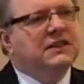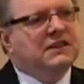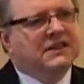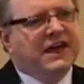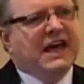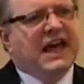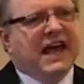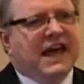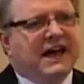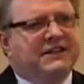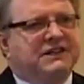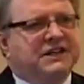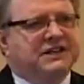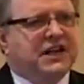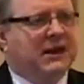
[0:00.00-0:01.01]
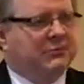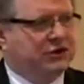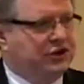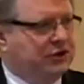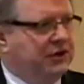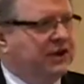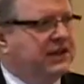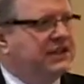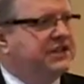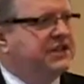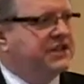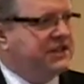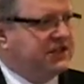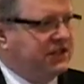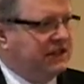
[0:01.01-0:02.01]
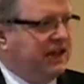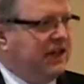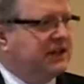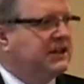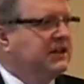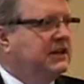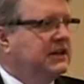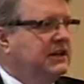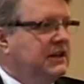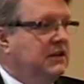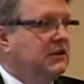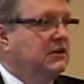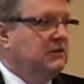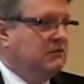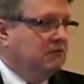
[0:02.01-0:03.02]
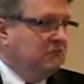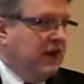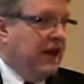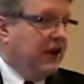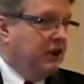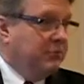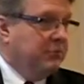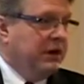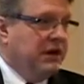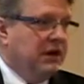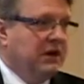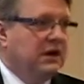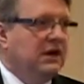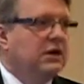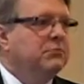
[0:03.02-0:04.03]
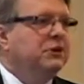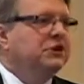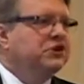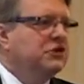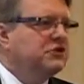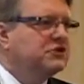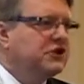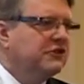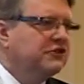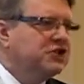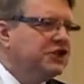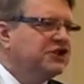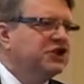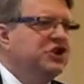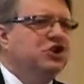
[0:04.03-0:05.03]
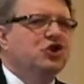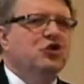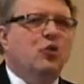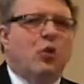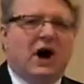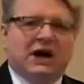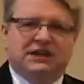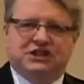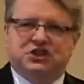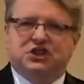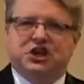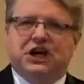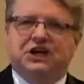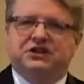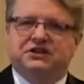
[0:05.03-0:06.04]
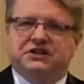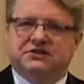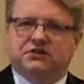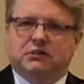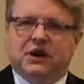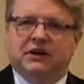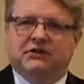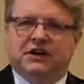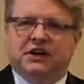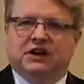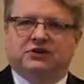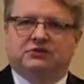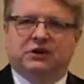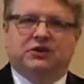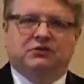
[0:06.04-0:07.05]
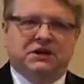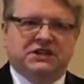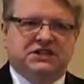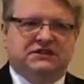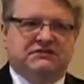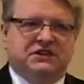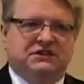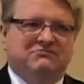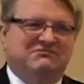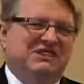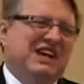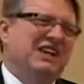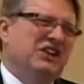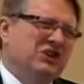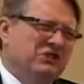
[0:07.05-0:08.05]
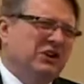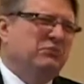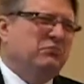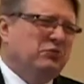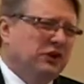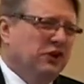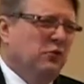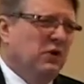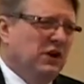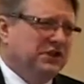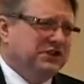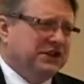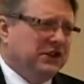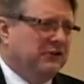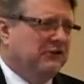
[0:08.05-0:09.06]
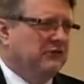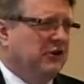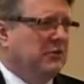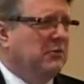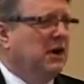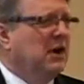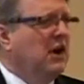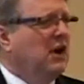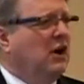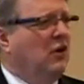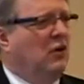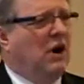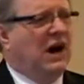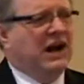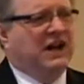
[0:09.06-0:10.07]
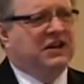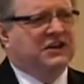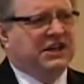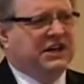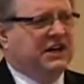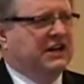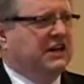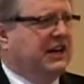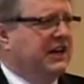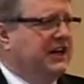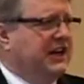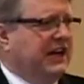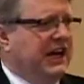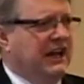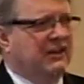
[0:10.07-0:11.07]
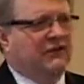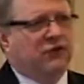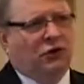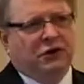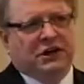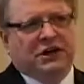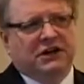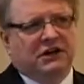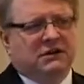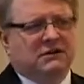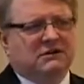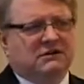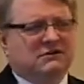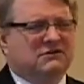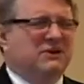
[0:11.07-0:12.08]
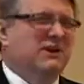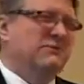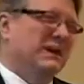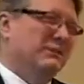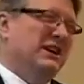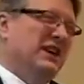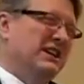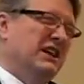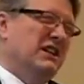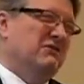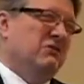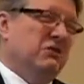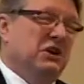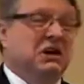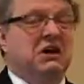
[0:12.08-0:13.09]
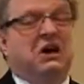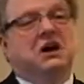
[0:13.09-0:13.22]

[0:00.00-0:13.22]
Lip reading: they had these opportunities to select A or B. But those are just the nuanced changes around the country. The rest of it, you can pretty well tell from Ohio to Indiana to California, well, maybe not California,